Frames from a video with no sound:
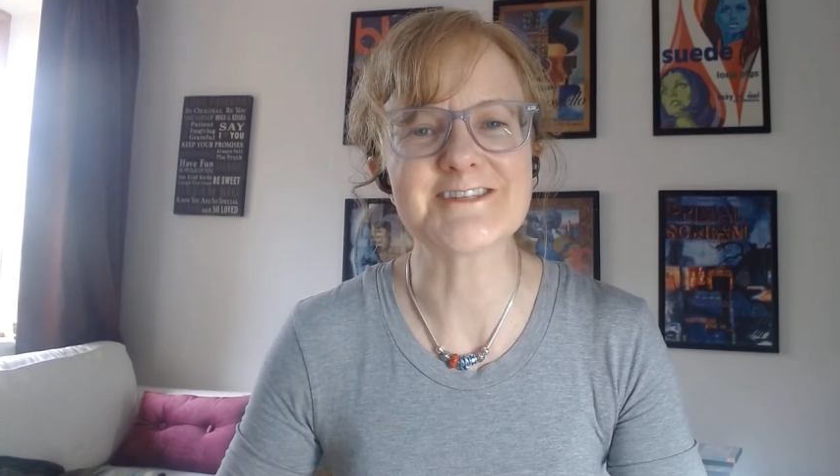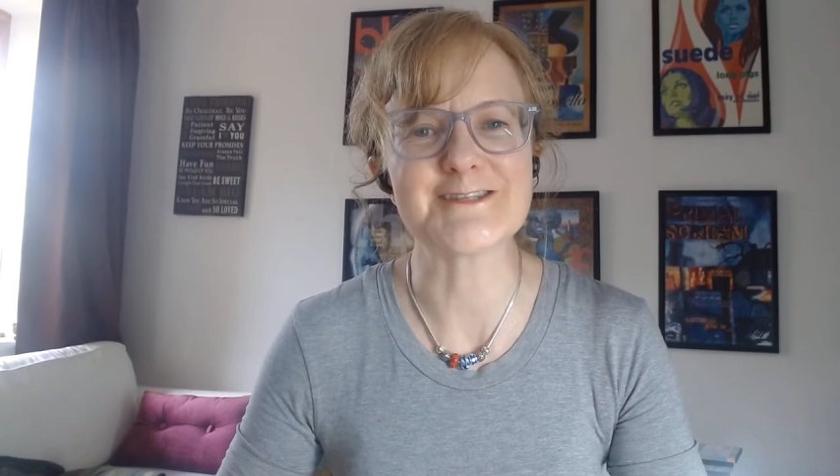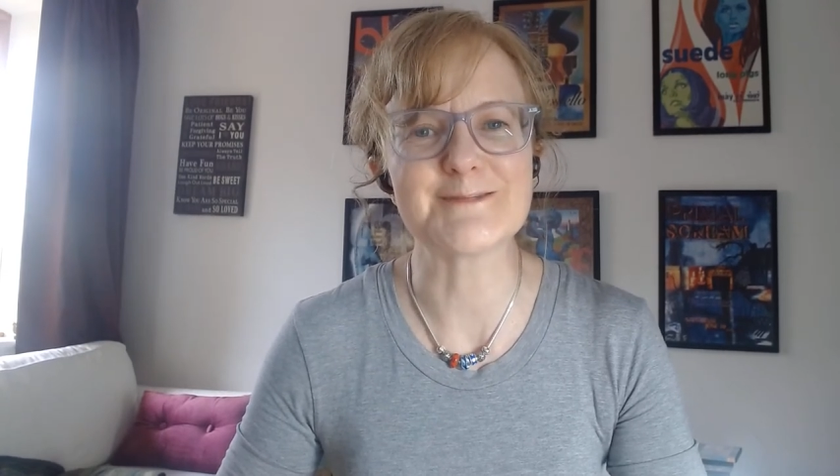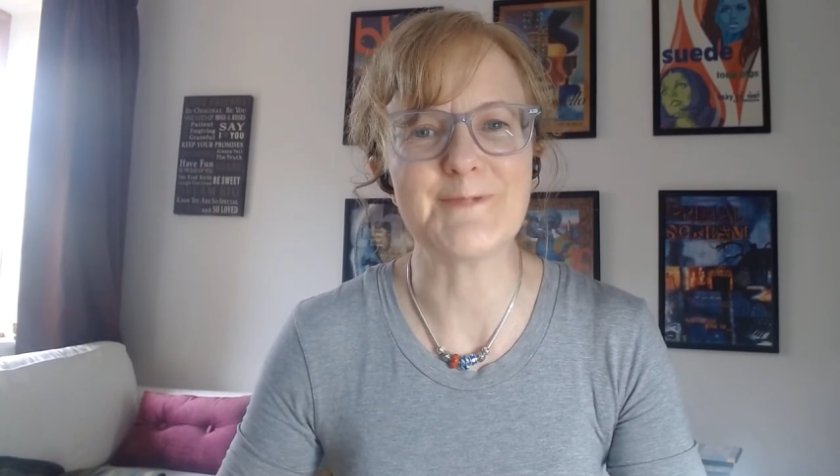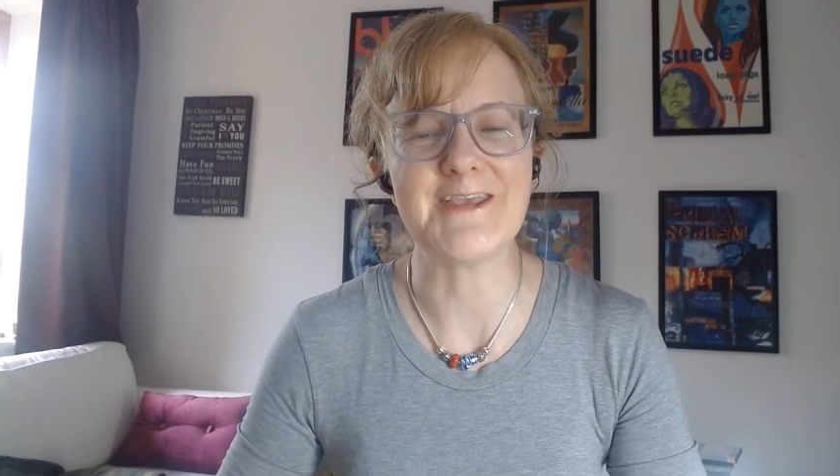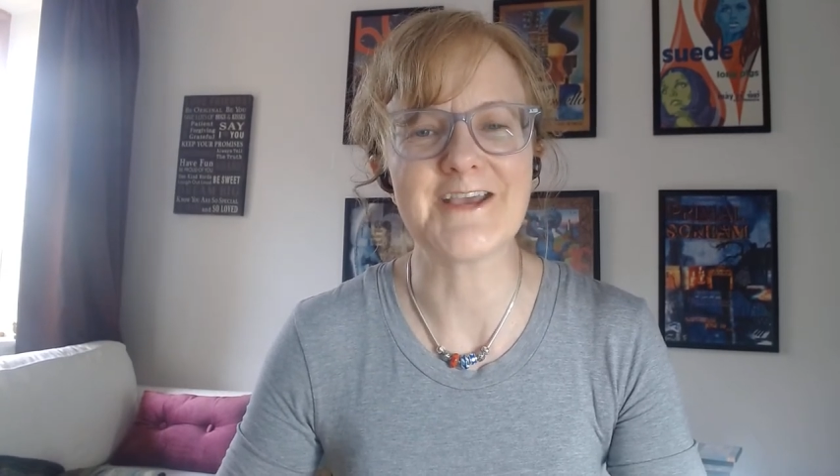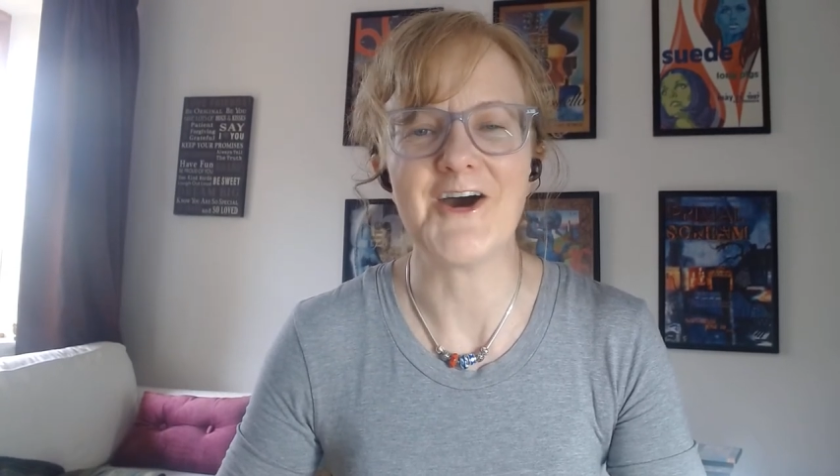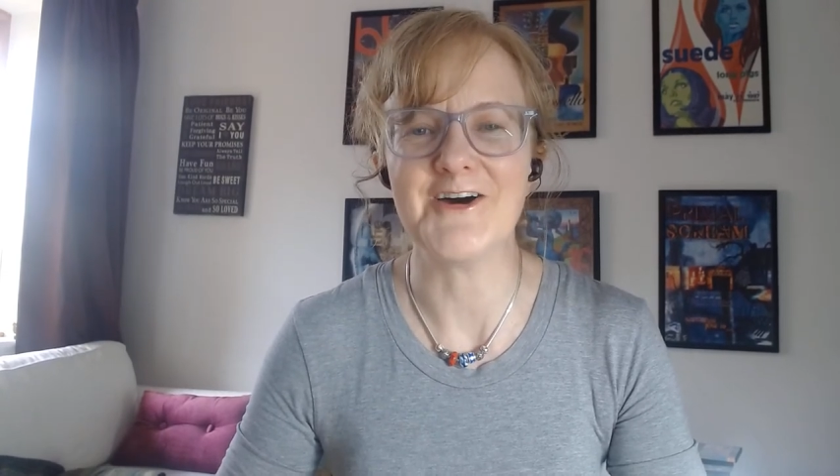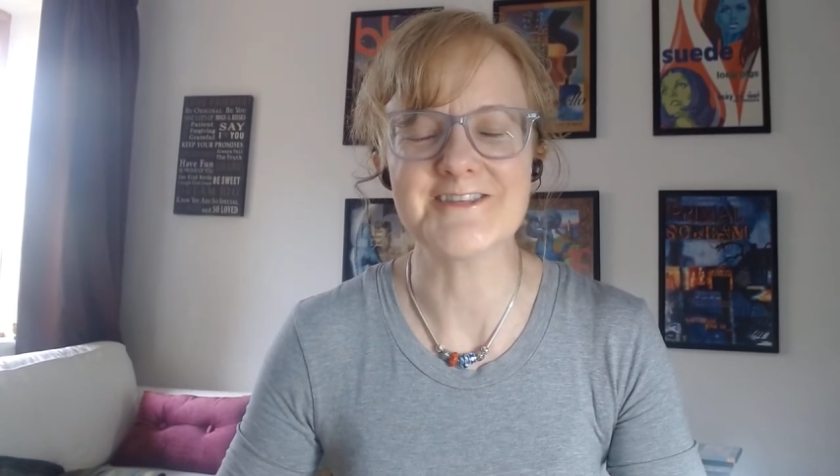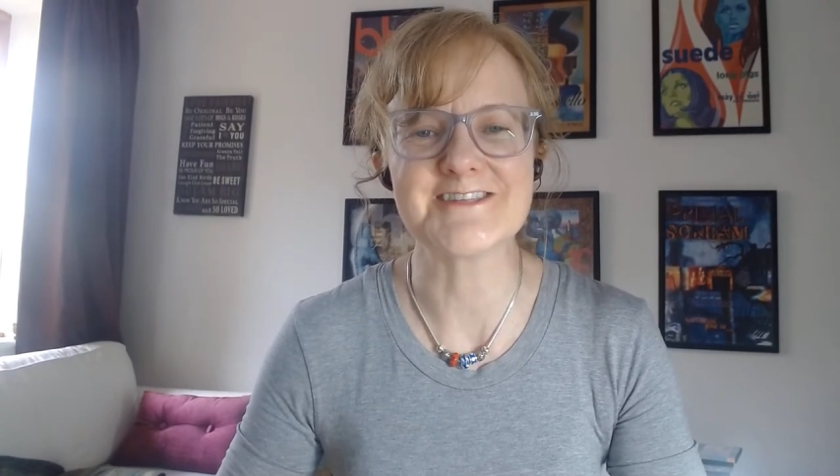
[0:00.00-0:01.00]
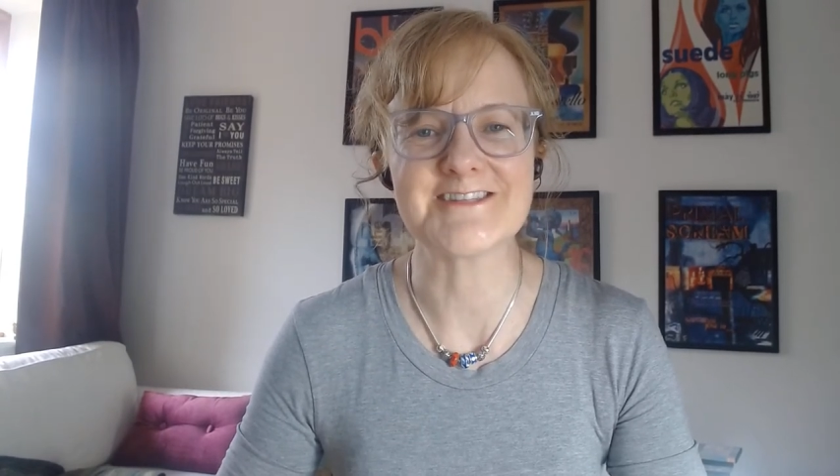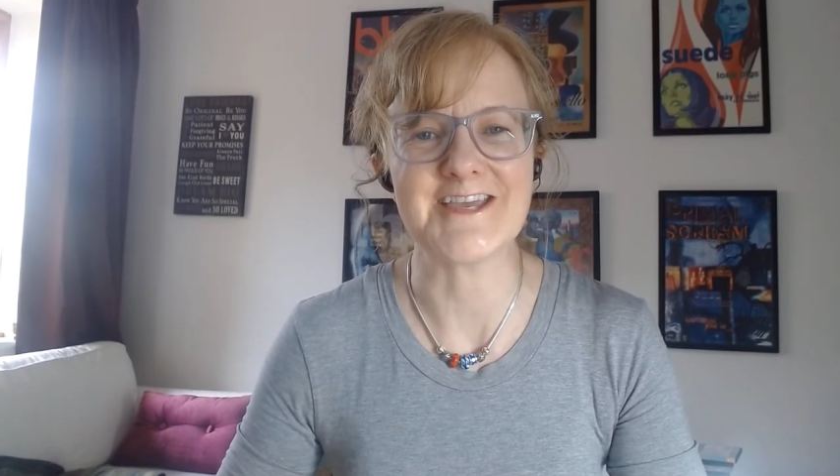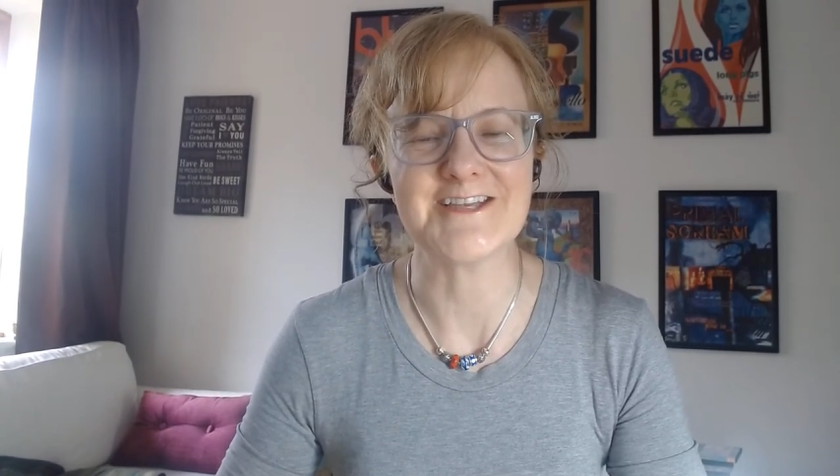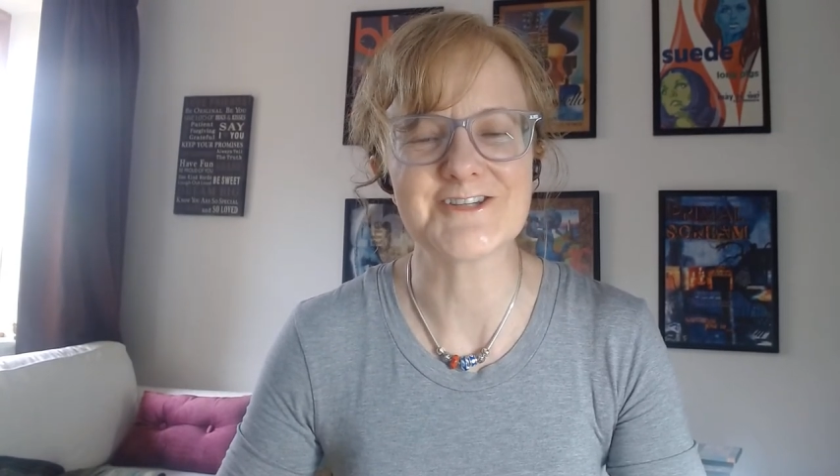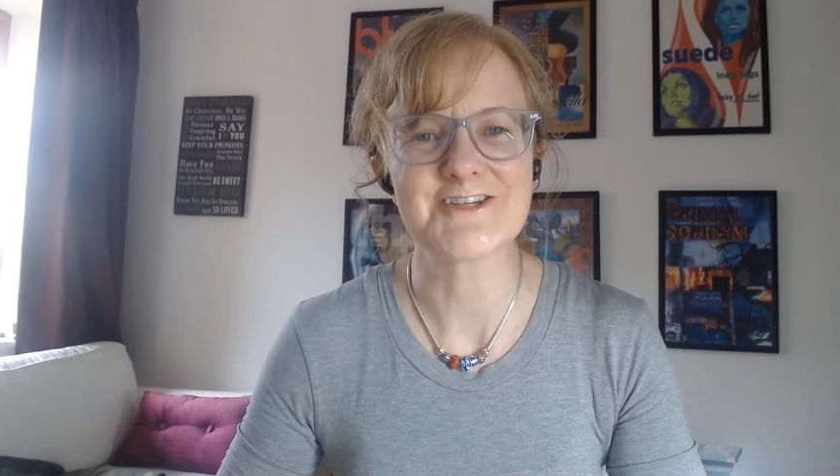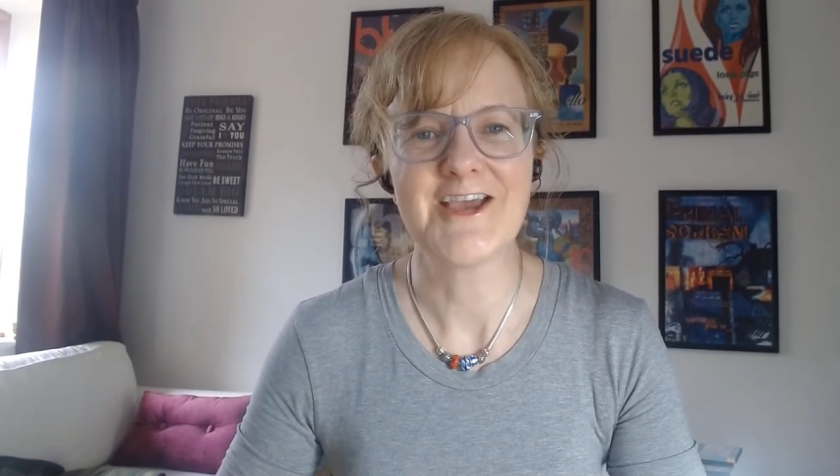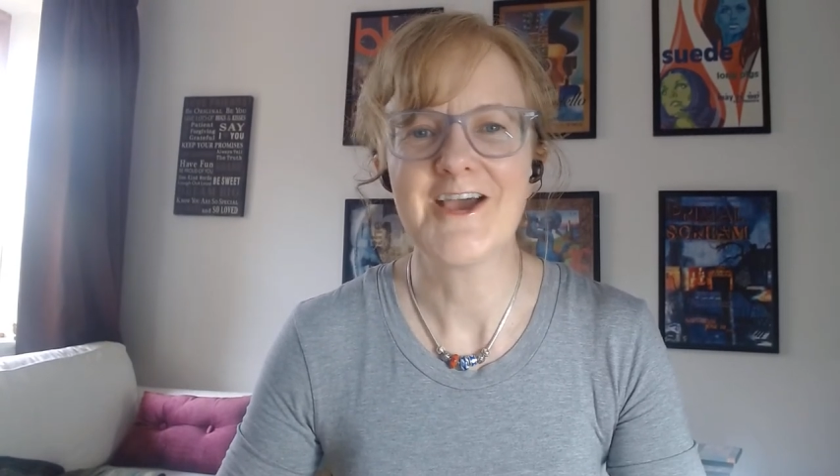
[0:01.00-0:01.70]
to speak on stage.